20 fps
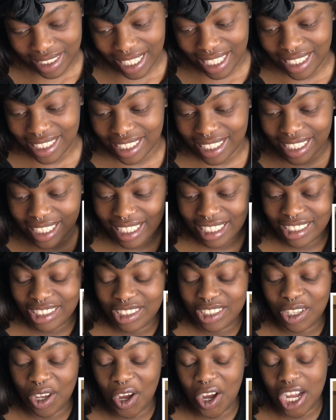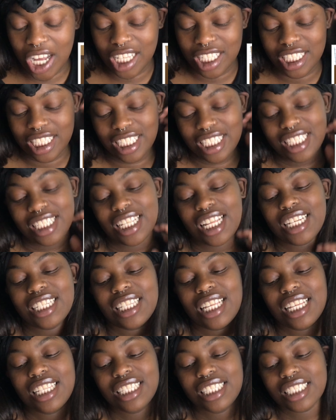They look exhausted.
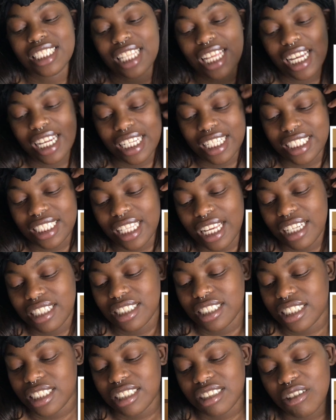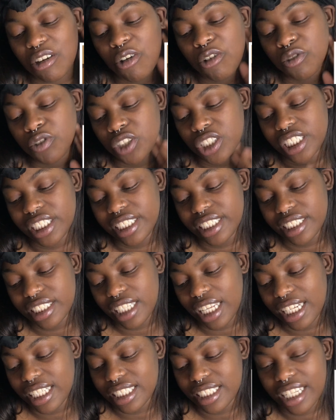Like they look like they just over it.
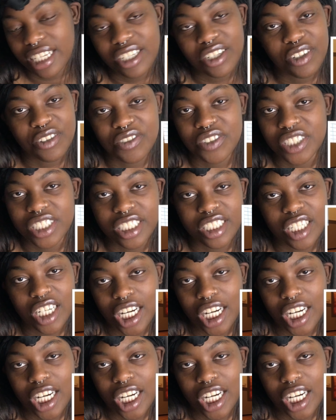Like they over it